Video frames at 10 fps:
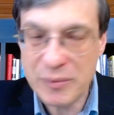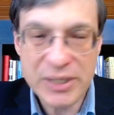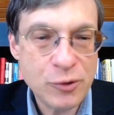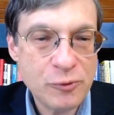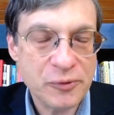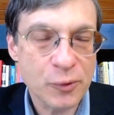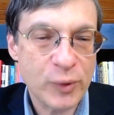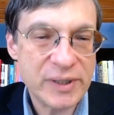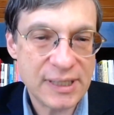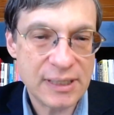maneuver
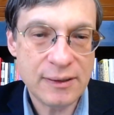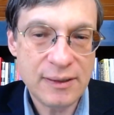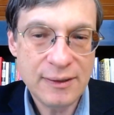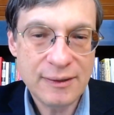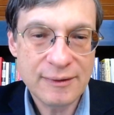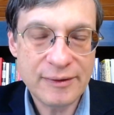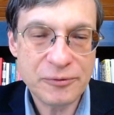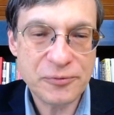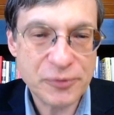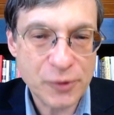within
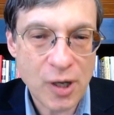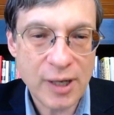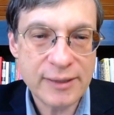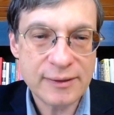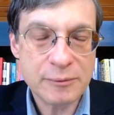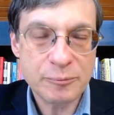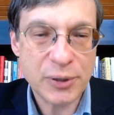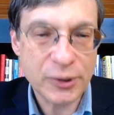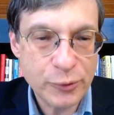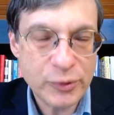flawed,
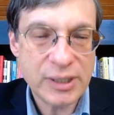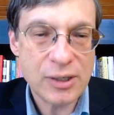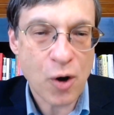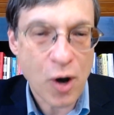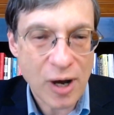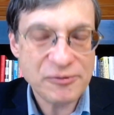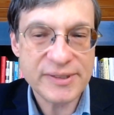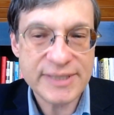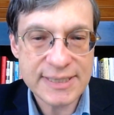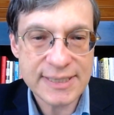polluted,
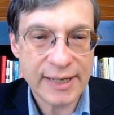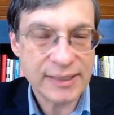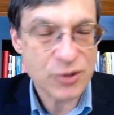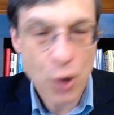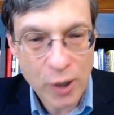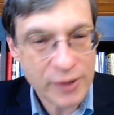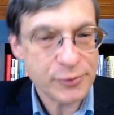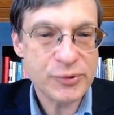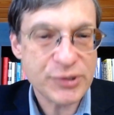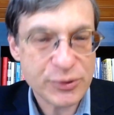awful societies. All
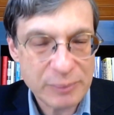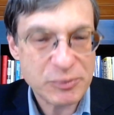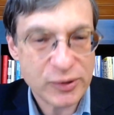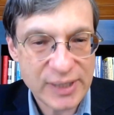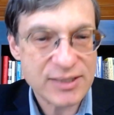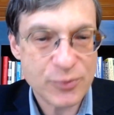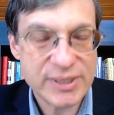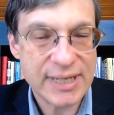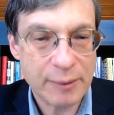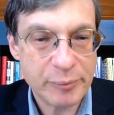through scripture, that's
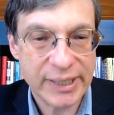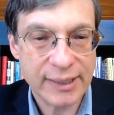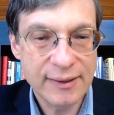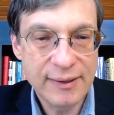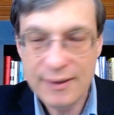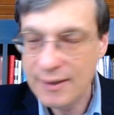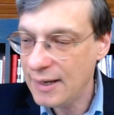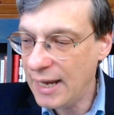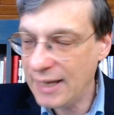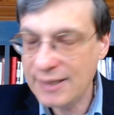what's happening.
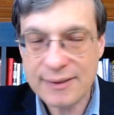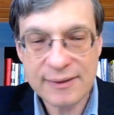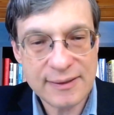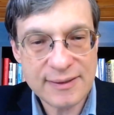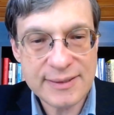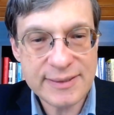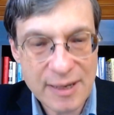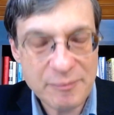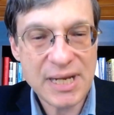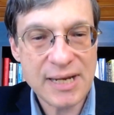And
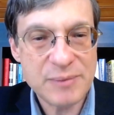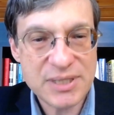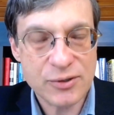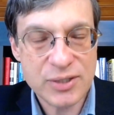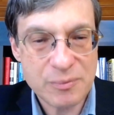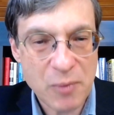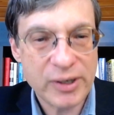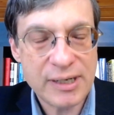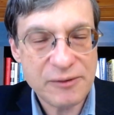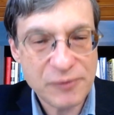sometimes they're
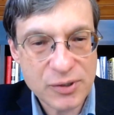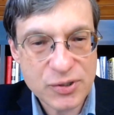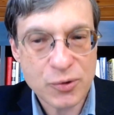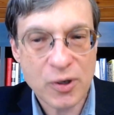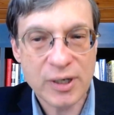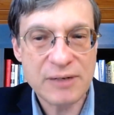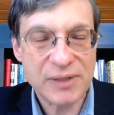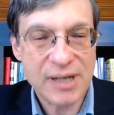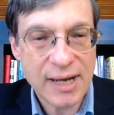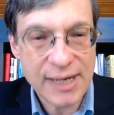smart enough and they're strong
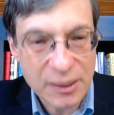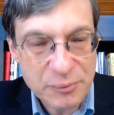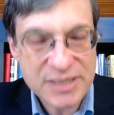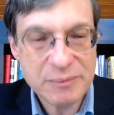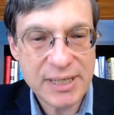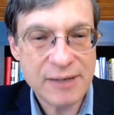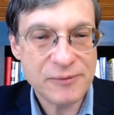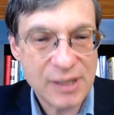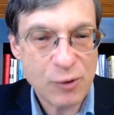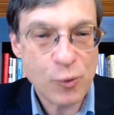enough and God helps them
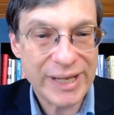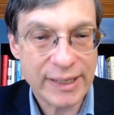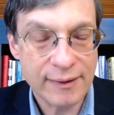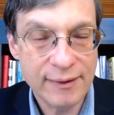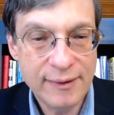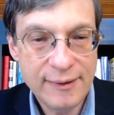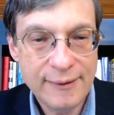enough and they win.